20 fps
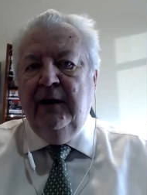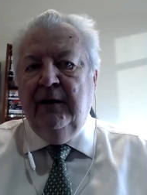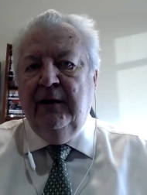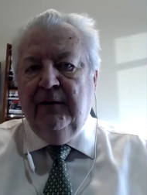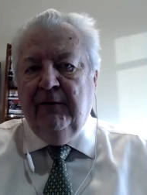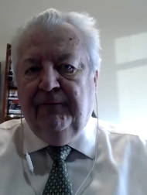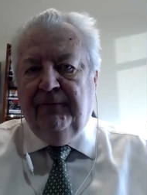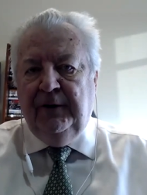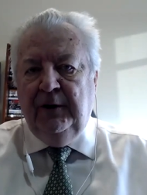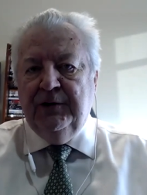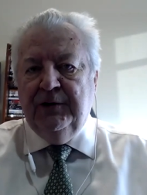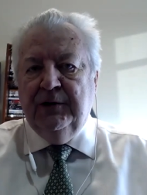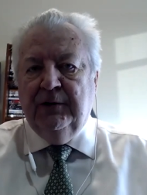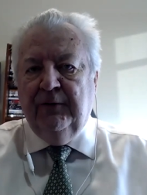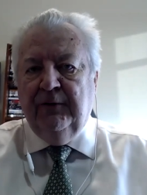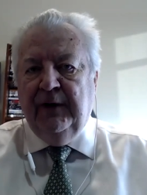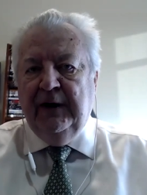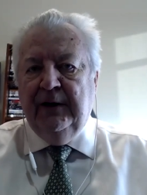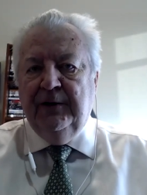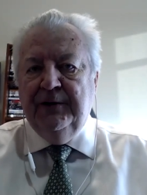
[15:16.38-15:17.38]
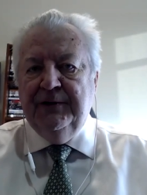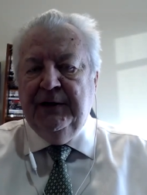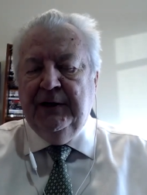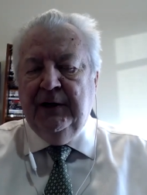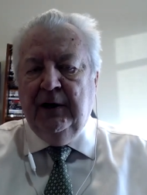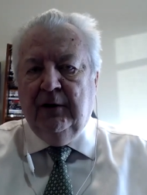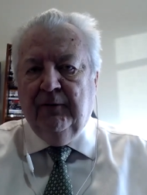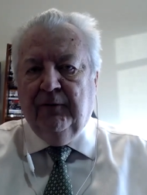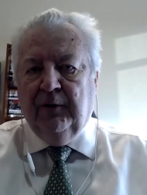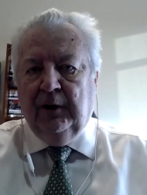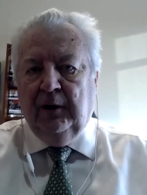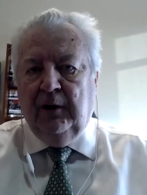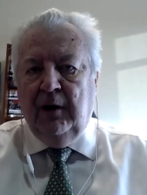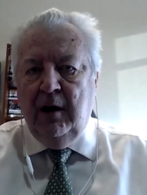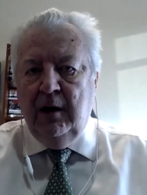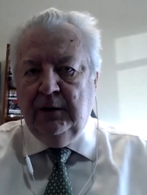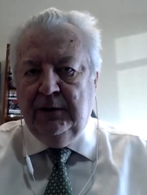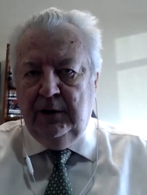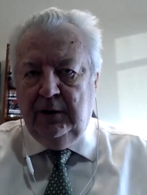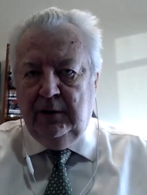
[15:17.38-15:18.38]
the future of energy over
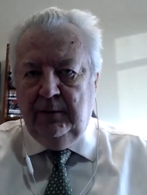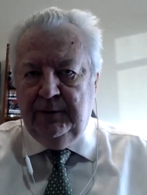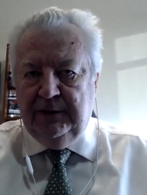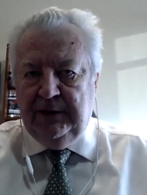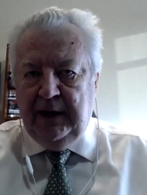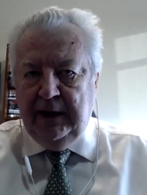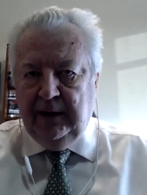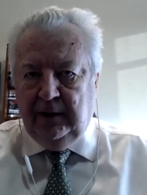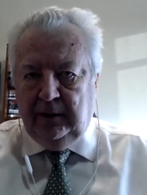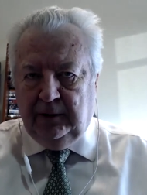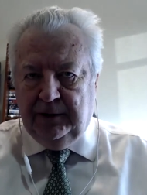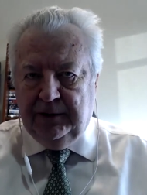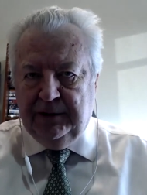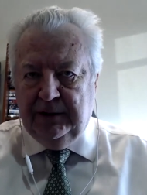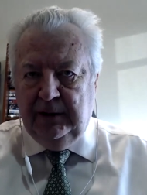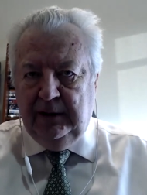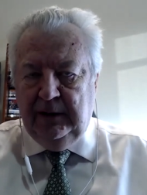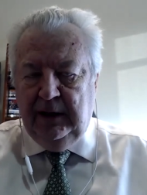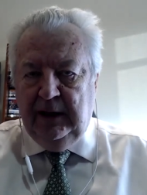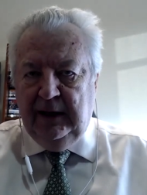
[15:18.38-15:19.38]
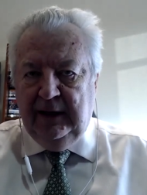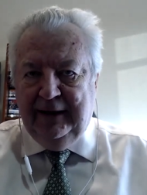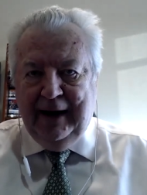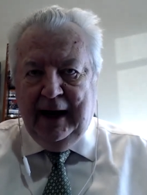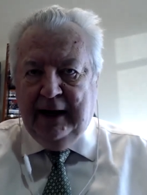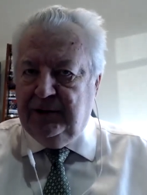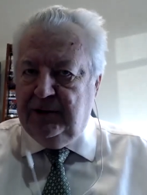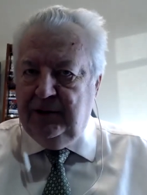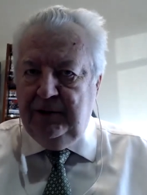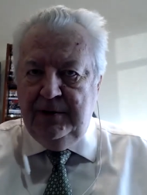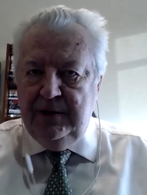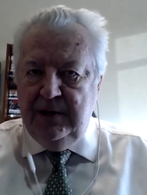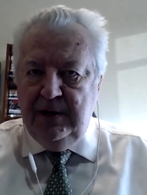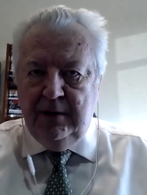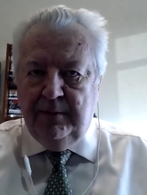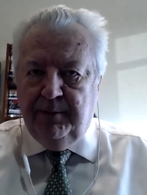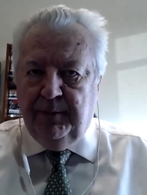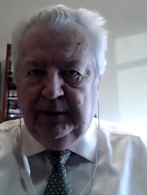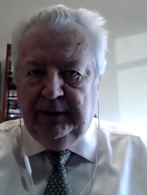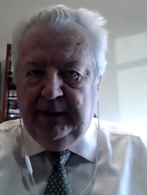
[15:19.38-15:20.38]
long-term cycles, not
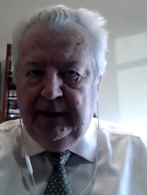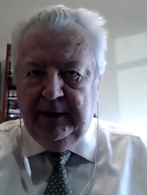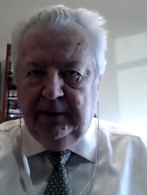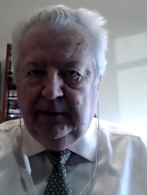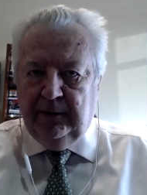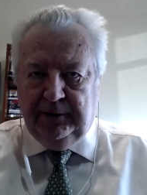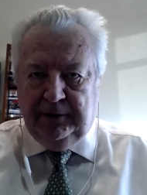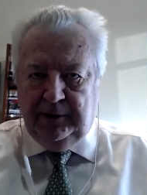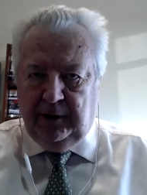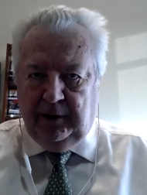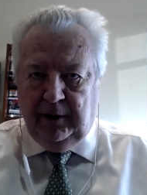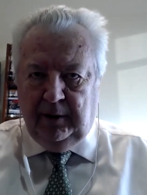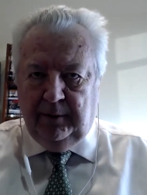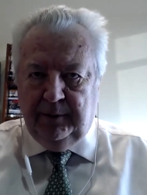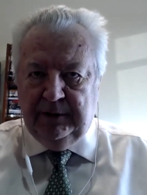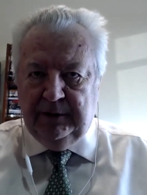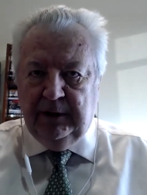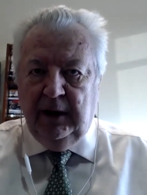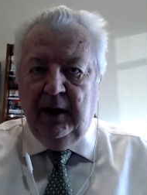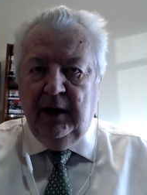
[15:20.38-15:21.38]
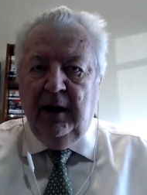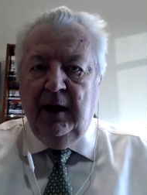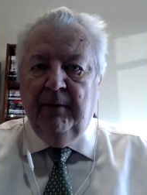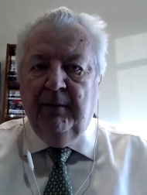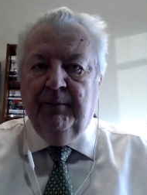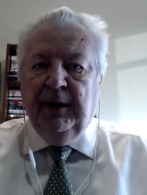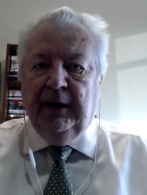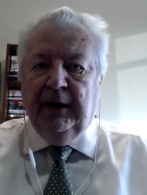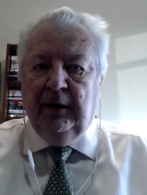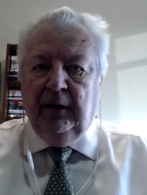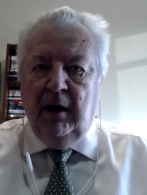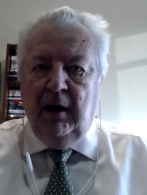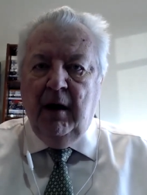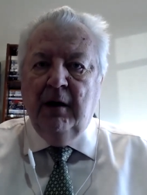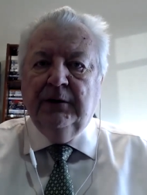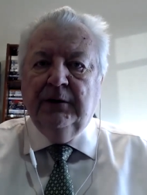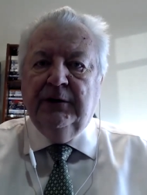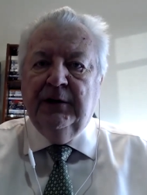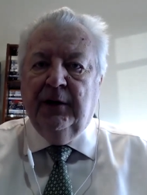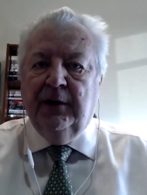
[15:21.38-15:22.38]
two-year political terms, but
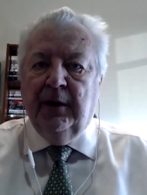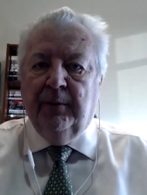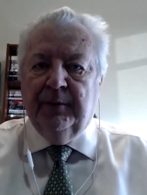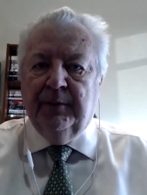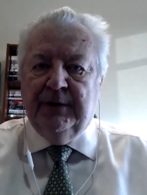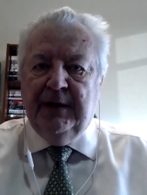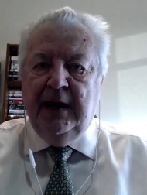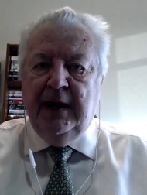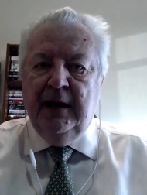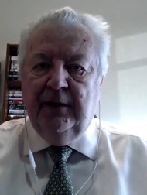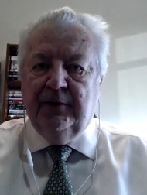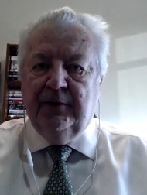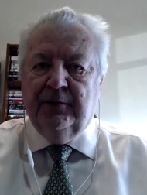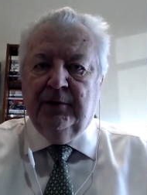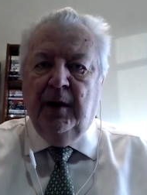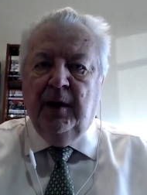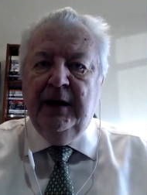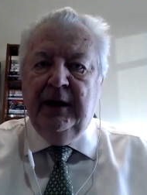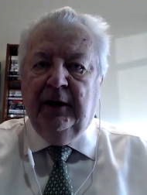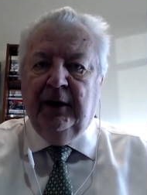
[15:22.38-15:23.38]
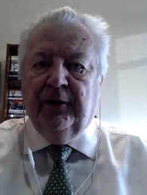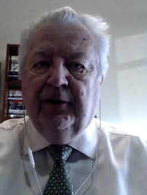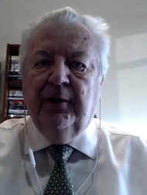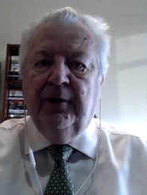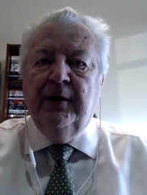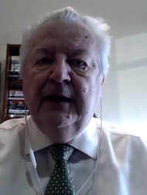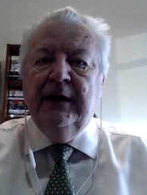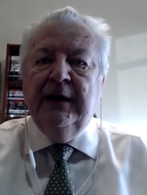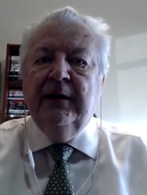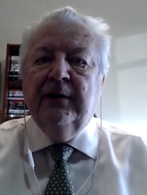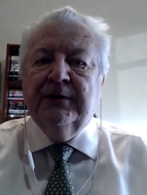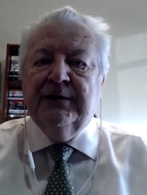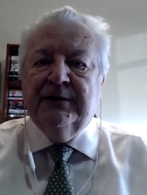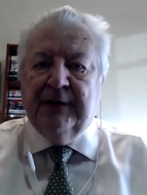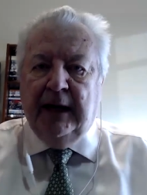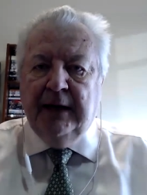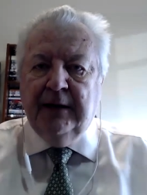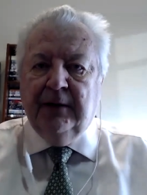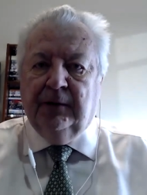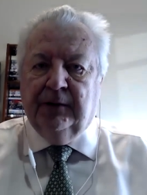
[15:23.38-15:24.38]
long-term 10, 20, 30-year
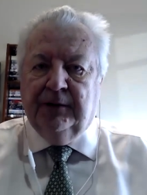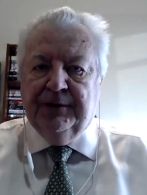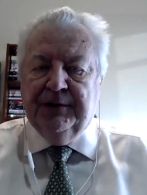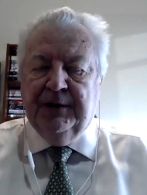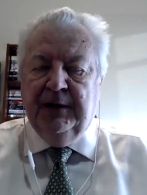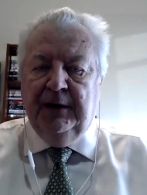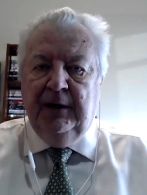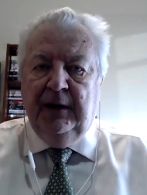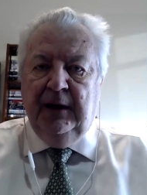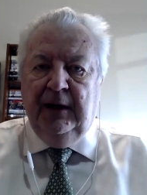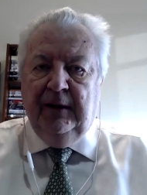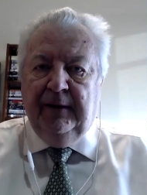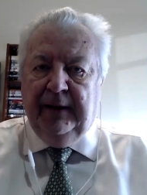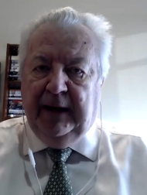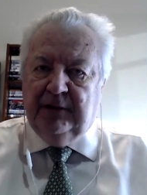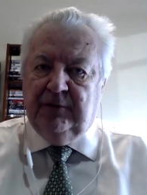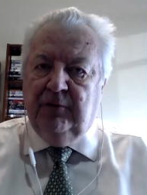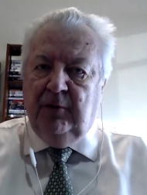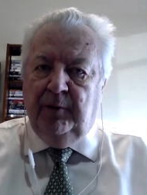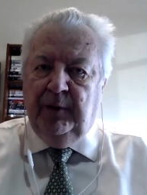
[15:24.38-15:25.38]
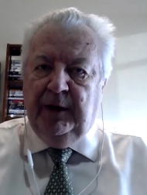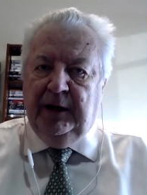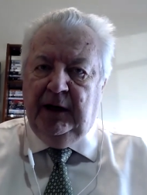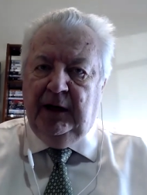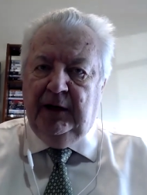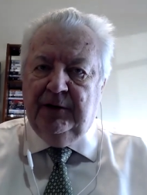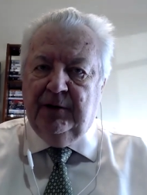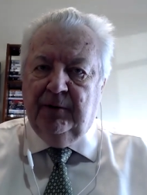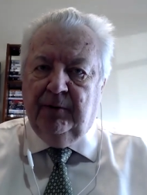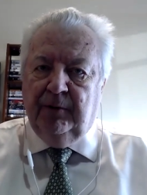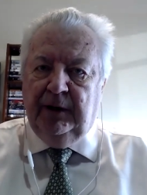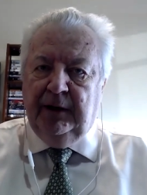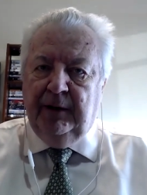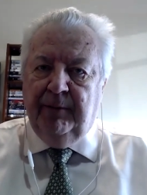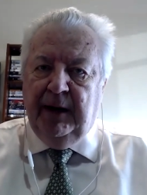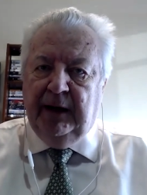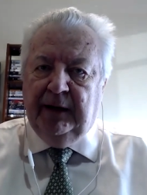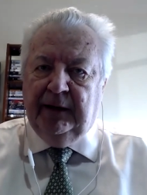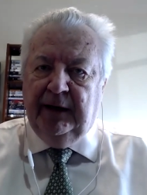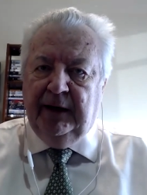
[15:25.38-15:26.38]
cycles, that's what we need to really
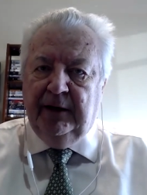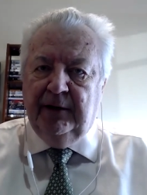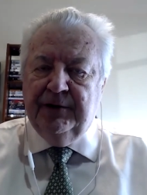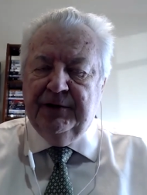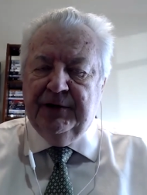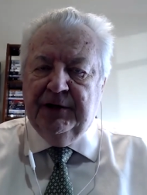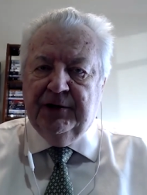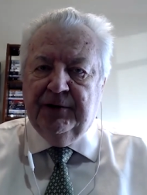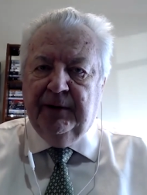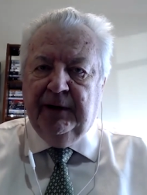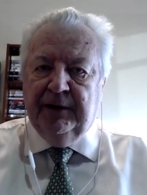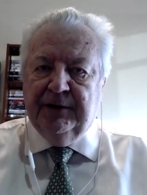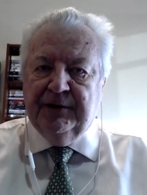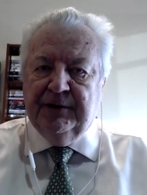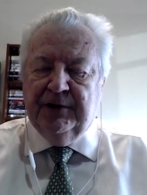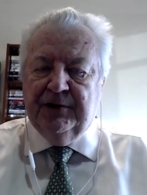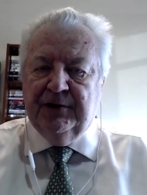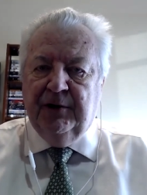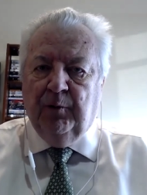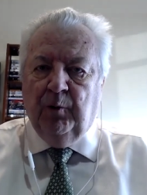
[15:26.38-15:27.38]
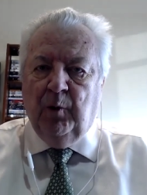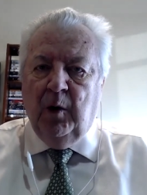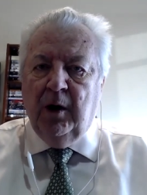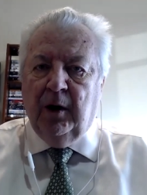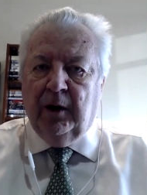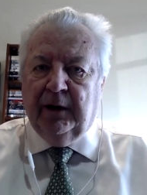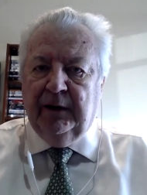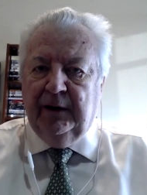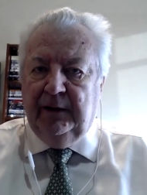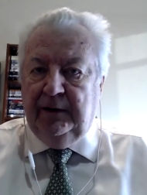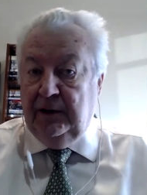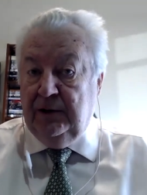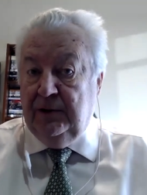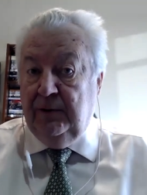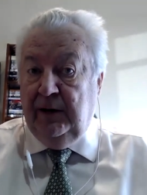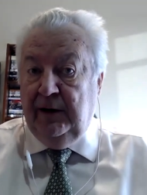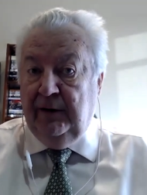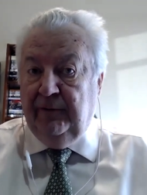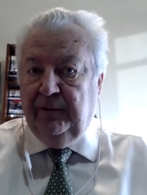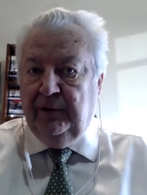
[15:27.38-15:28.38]
make the energy transition work in the
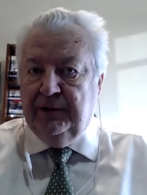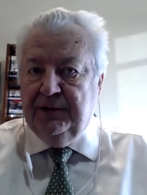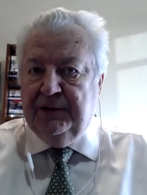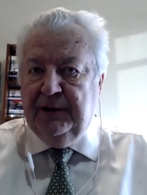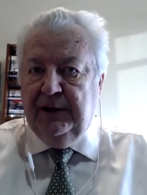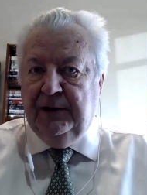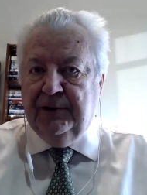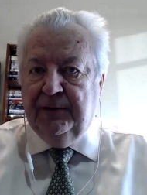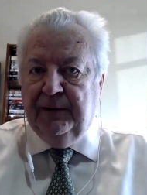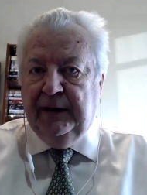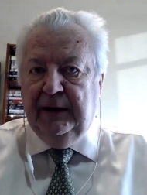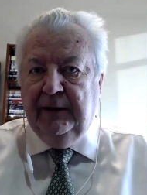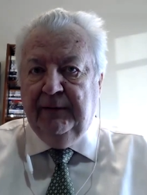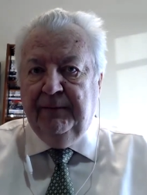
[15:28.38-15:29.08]
21st century.